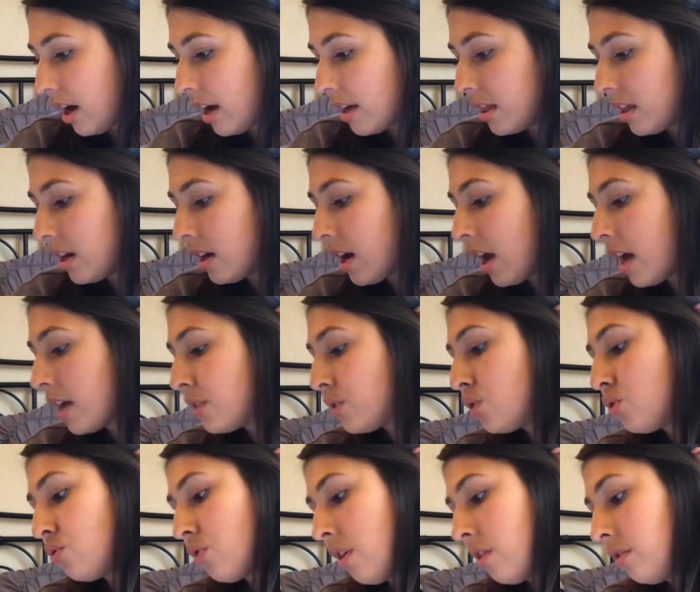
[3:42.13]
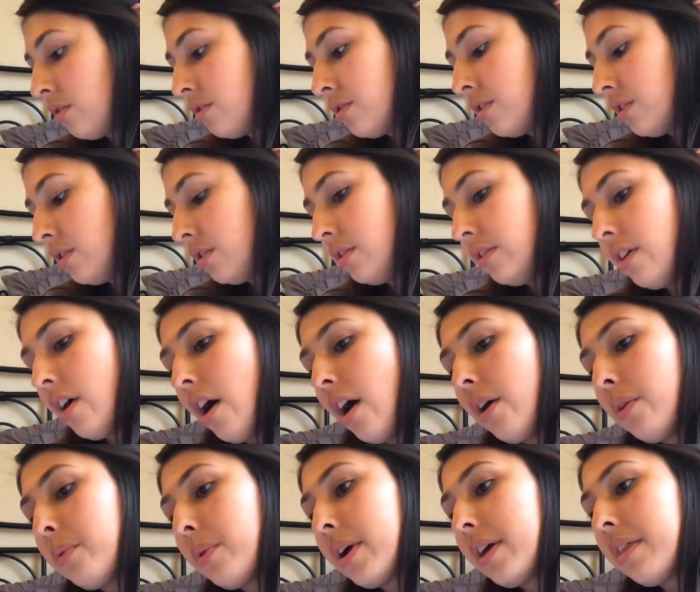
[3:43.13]
I think I struggled a
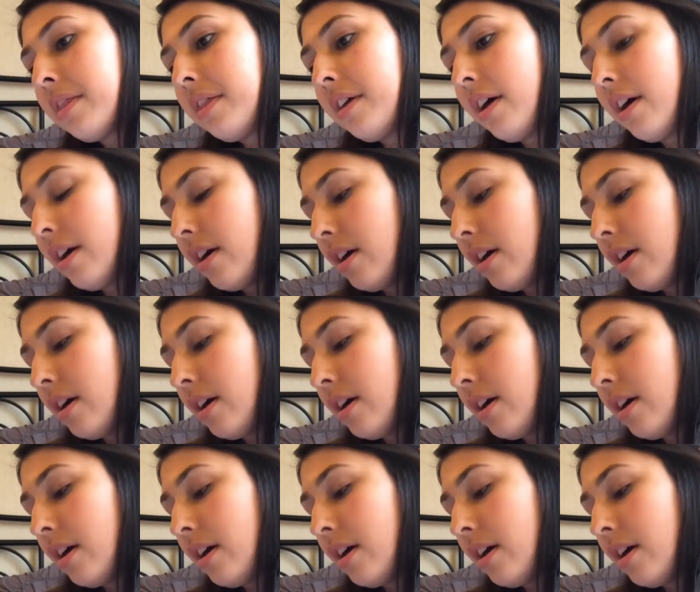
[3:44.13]
lot with